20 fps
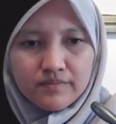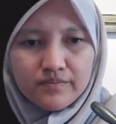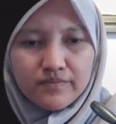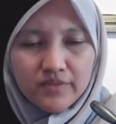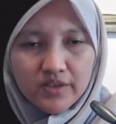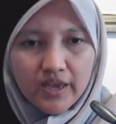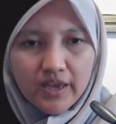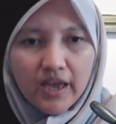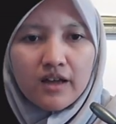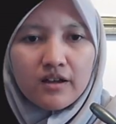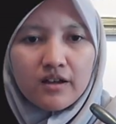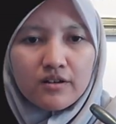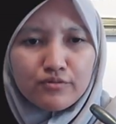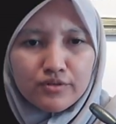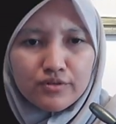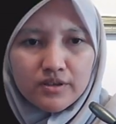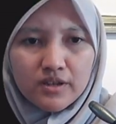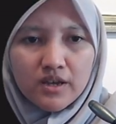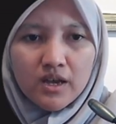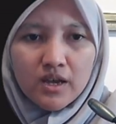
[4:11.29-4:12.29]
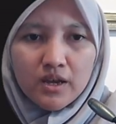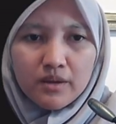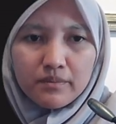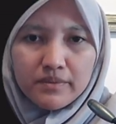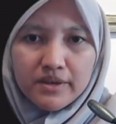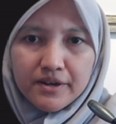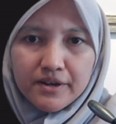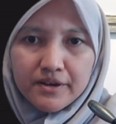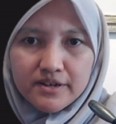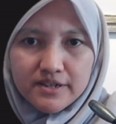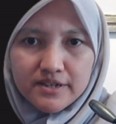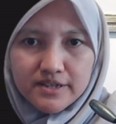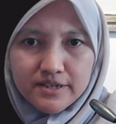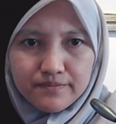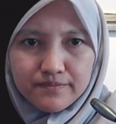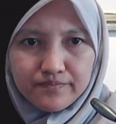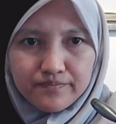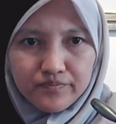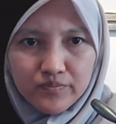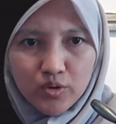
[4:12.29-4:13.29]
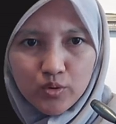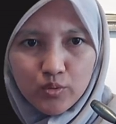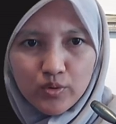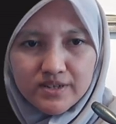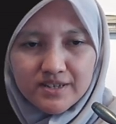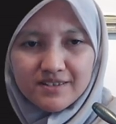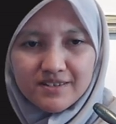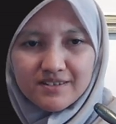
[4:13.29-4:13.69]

Yeah, good. Because what's